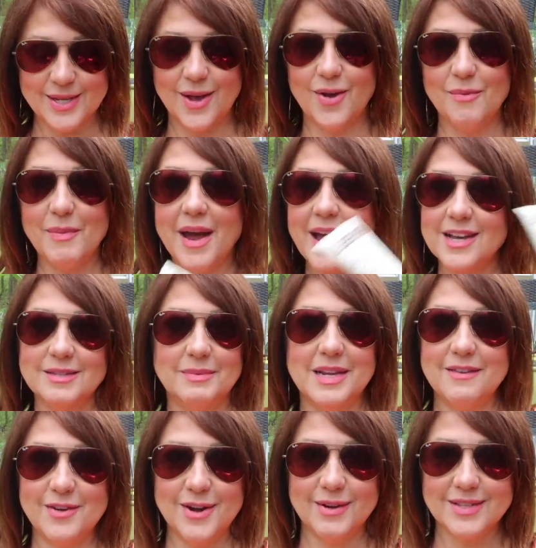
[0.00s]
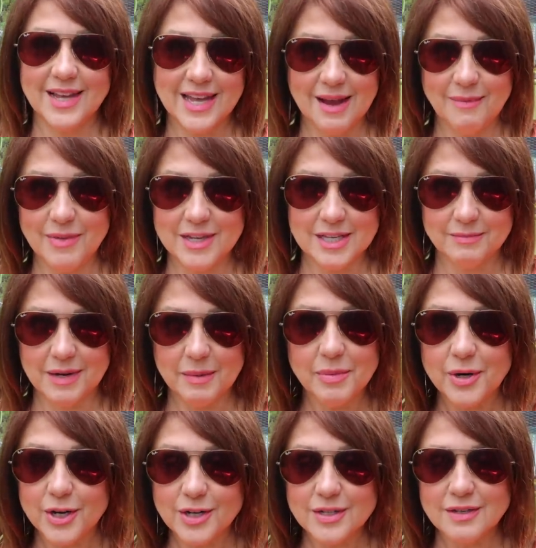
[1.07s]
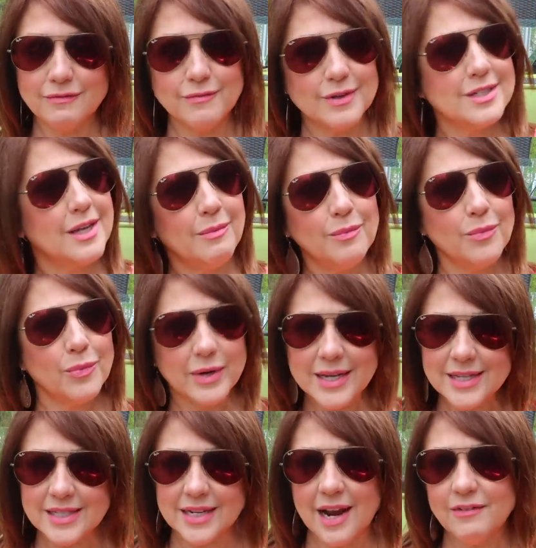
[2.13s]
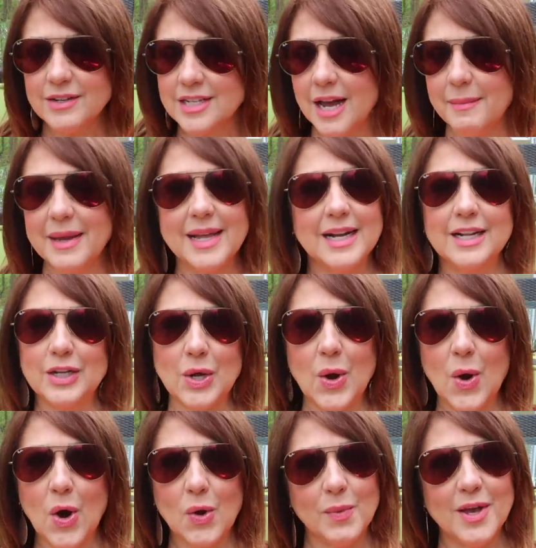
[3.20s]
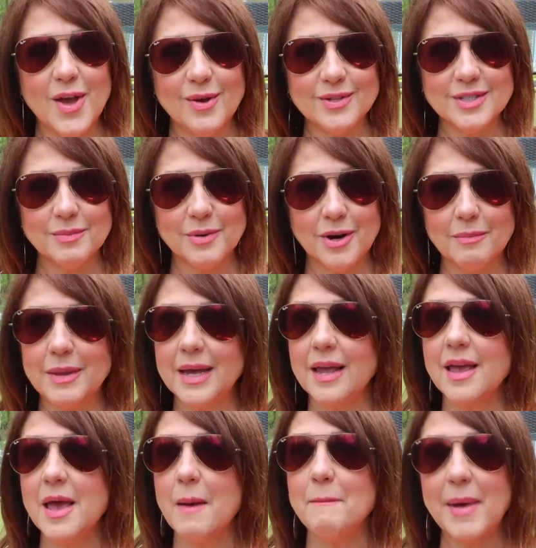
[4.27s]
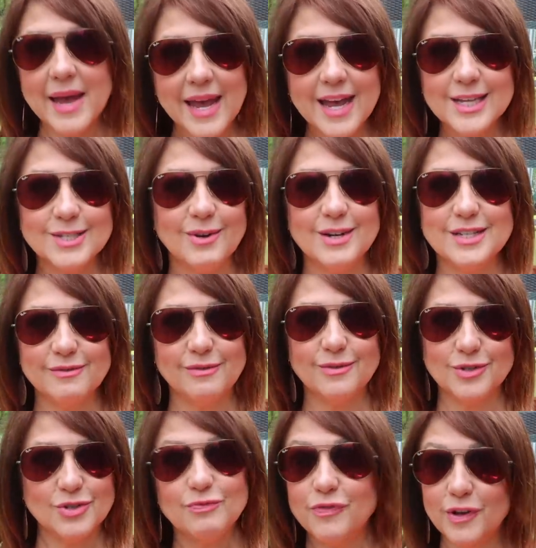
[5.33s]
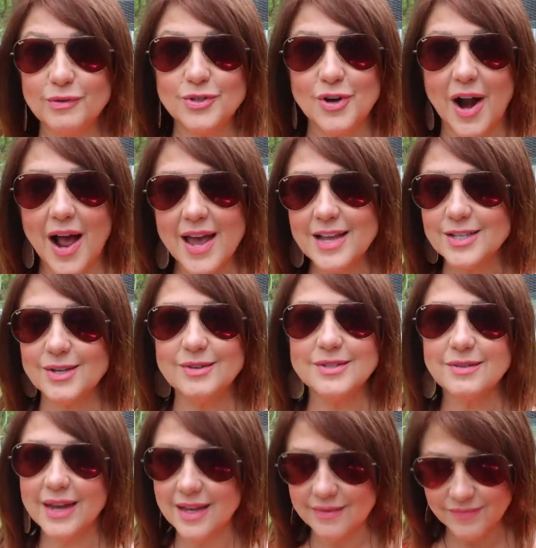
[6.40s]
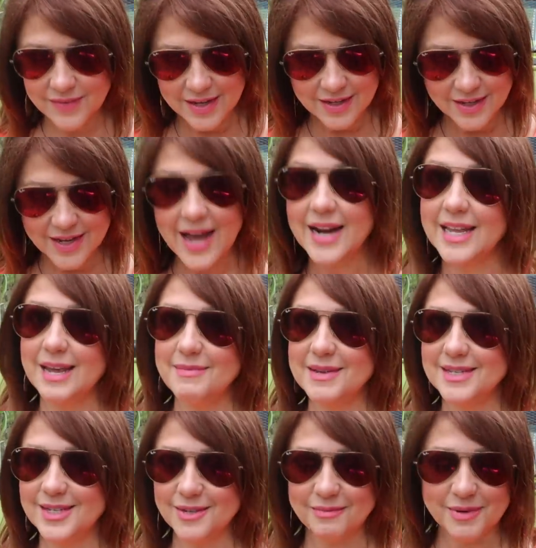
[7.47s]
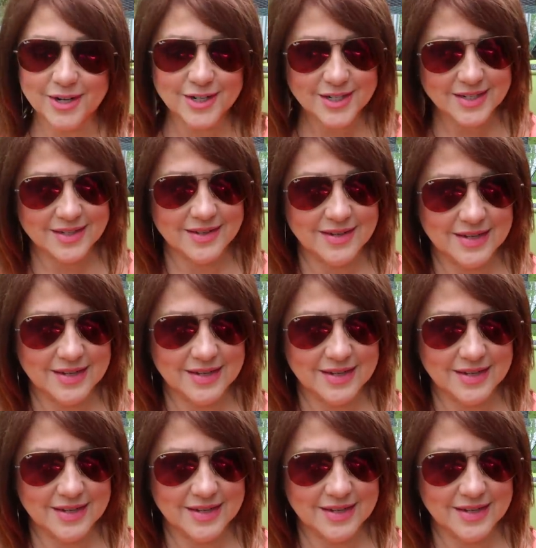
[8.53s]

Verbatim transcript: So my husband even knows I keep this in my purse. And for some reason, every time I get in the car and we go somewhere, I'm like, my hands always feel dry. So it's like, you gotta keep this in your purse.